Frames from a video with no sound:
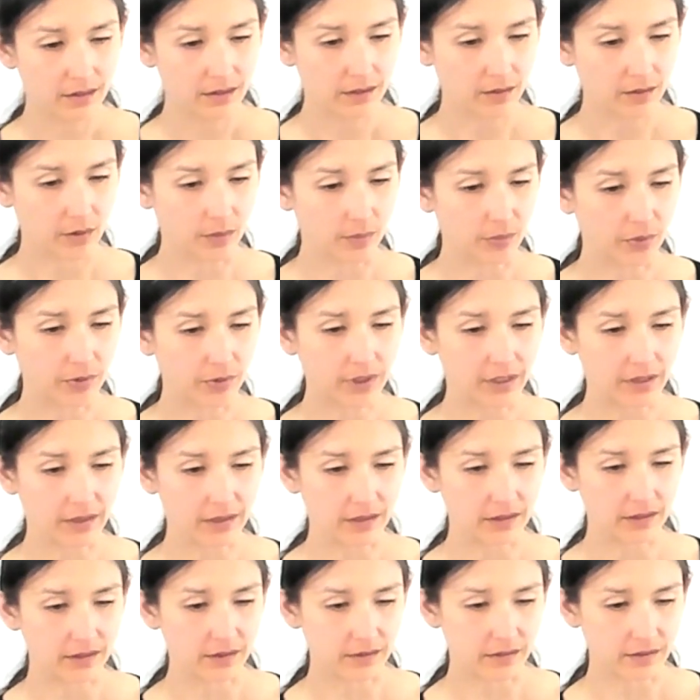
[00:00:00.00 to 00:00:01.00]
or putting
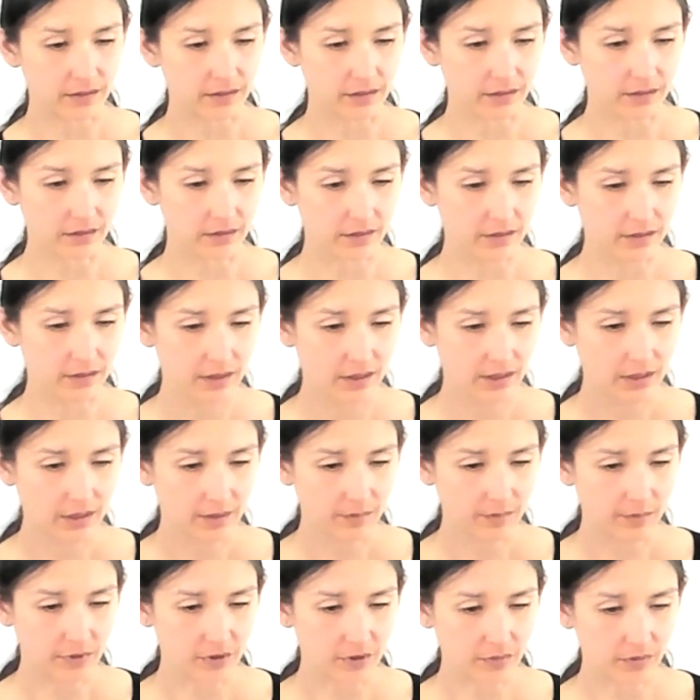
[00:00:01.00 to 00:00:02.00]
that distance
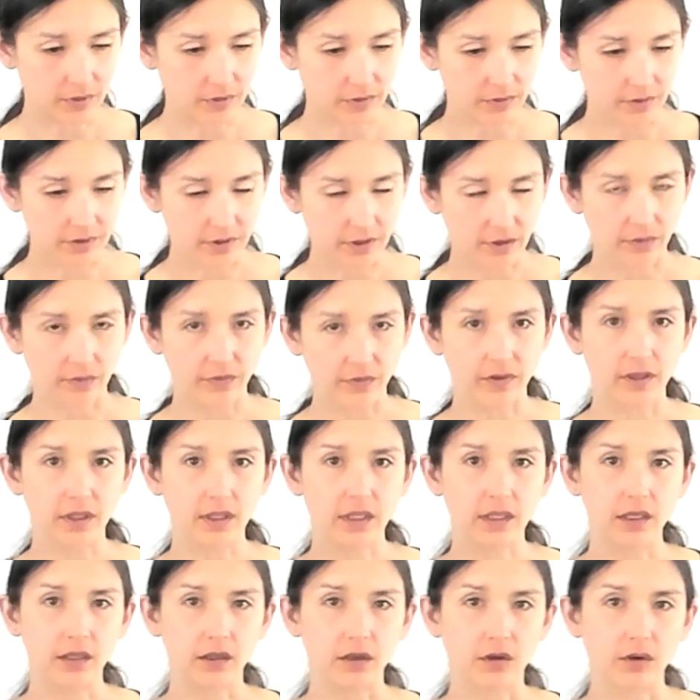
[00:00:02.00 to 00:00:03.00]
between yourself and
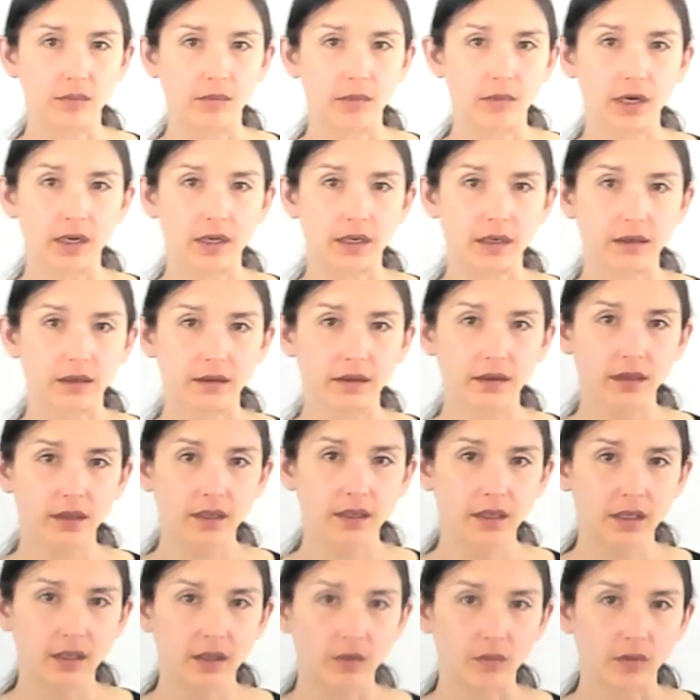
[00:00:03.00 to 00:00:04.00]
the ego mind
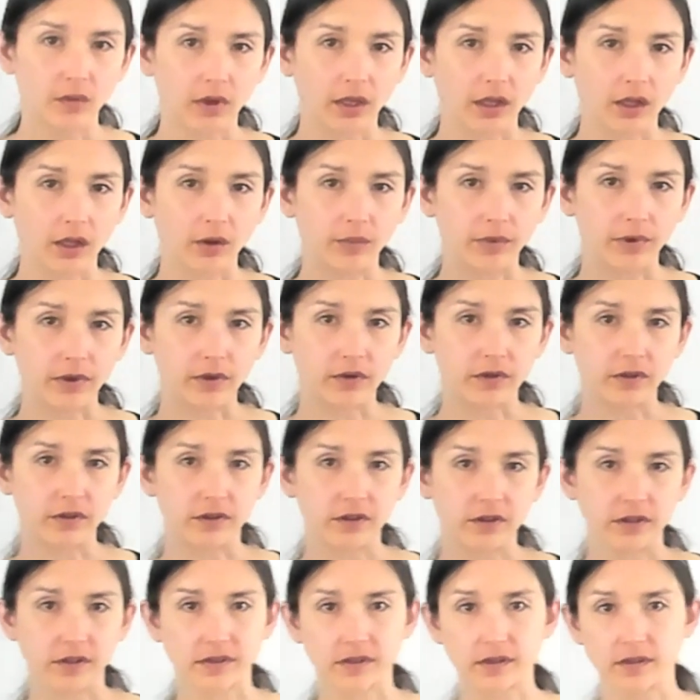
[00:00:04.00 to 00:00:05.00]
will help you to
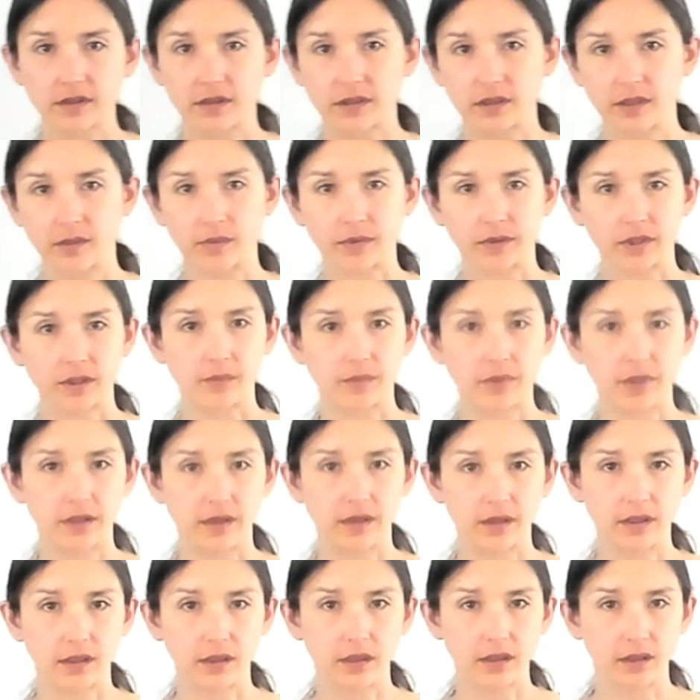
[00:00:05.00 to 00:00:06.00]
just simply be
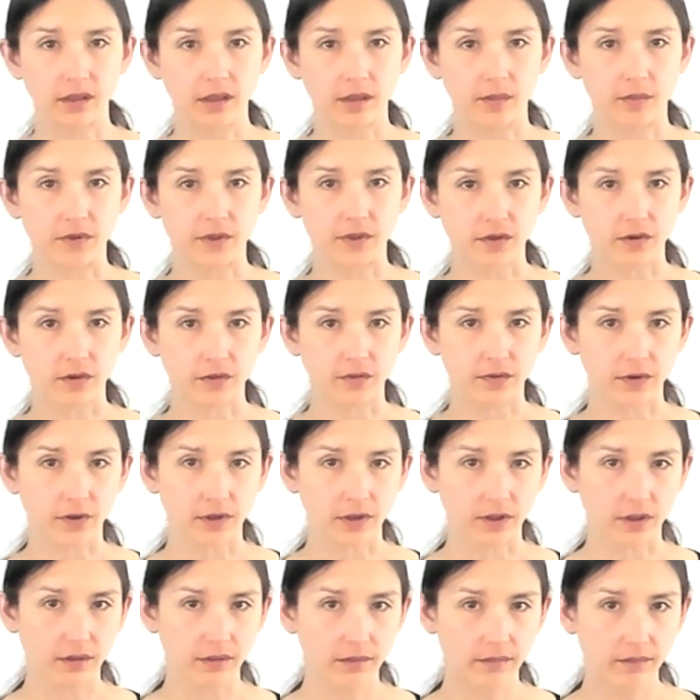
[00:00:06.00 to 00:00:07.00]
the
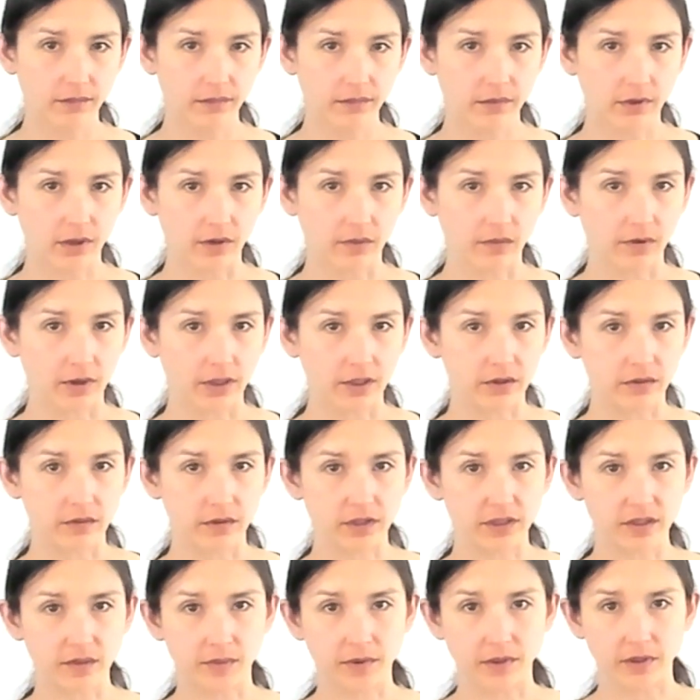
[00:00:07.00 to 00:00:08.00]
observer of what you
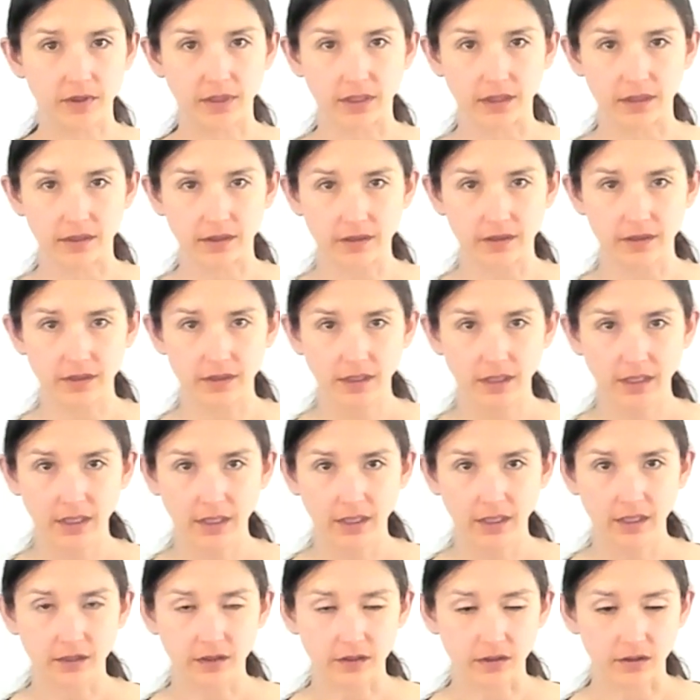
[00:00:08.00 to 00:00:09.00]
experience.
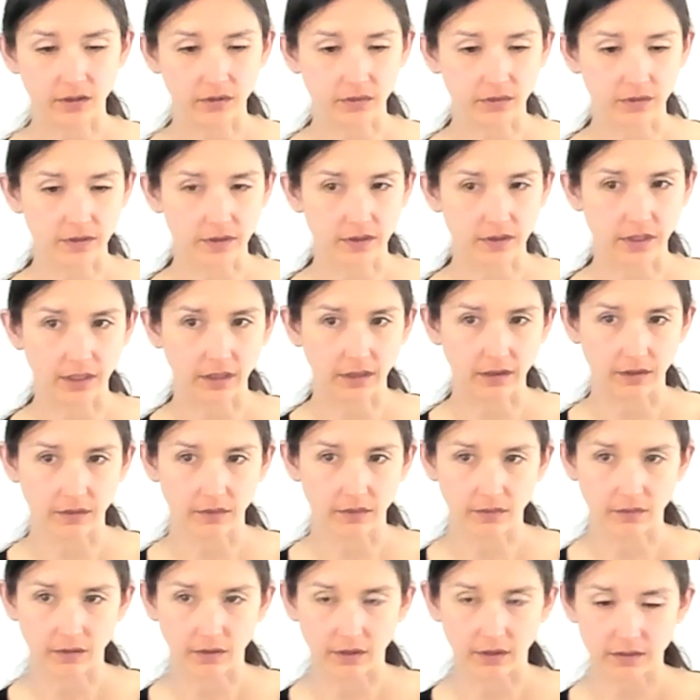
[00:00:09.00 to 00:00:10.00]
So you'll see the
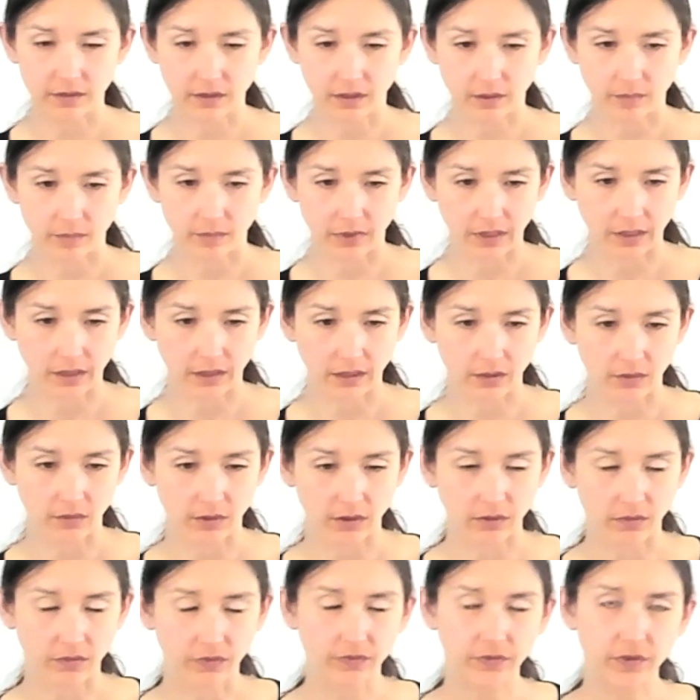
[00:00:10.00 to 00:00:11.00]
thoughts coming in, or
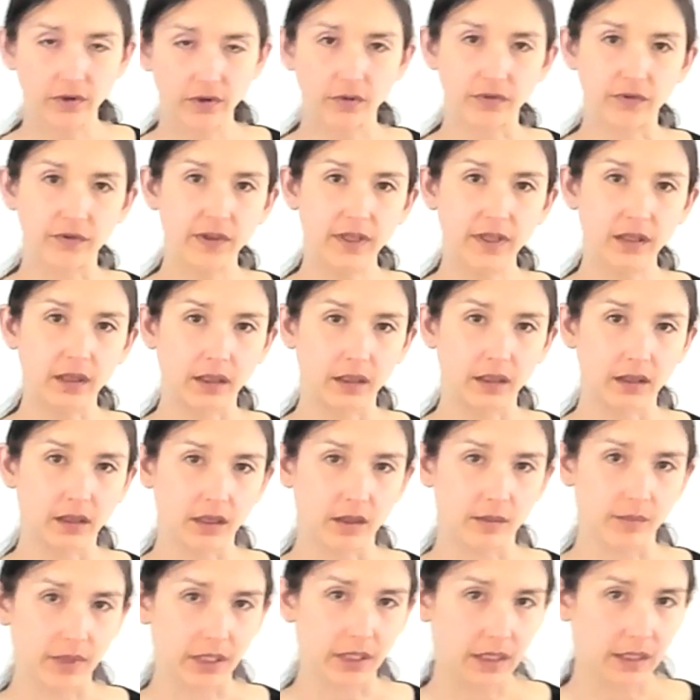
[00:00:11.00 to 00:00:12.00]
you'll feel, feel it
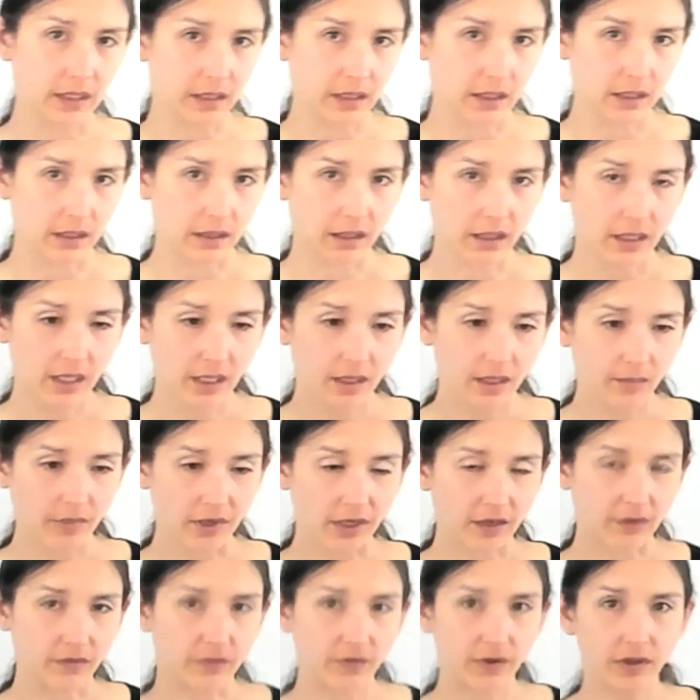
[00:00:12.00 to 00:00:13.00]
coming in. And
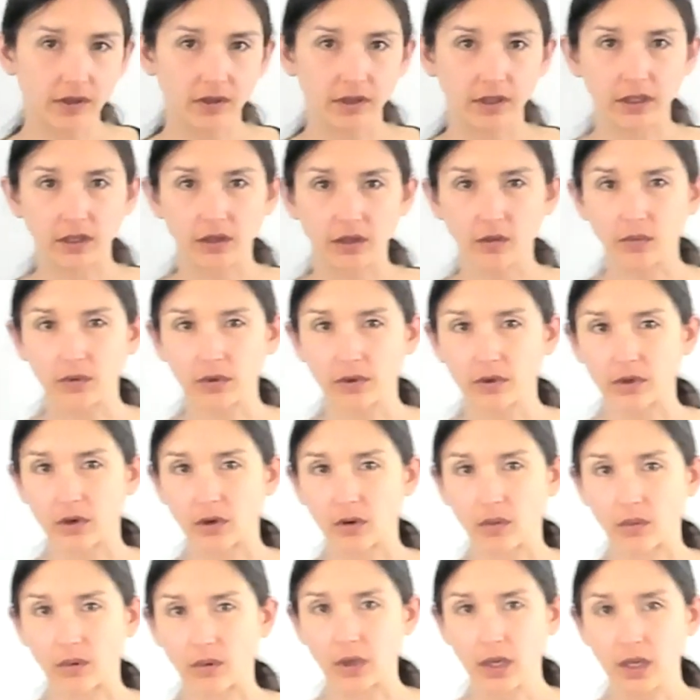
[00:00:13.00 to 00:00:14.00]
by feeling, you will
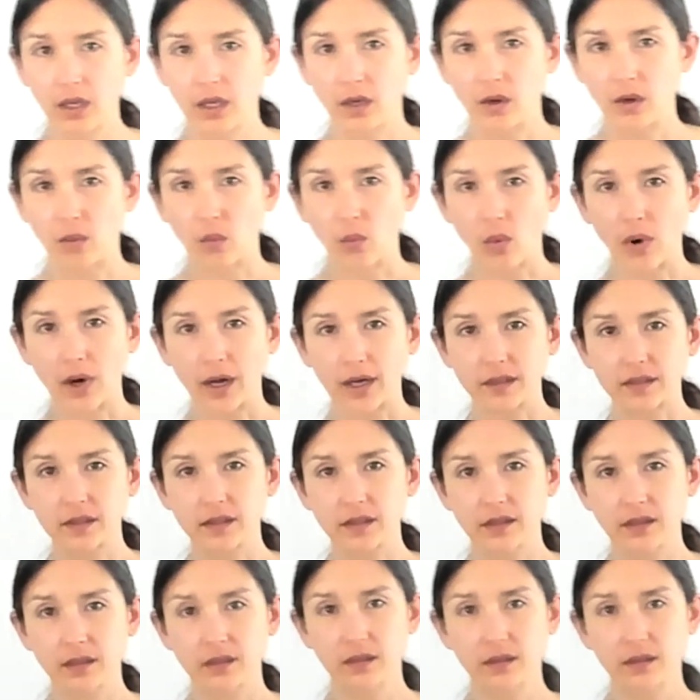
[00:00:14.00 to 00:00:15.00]
know what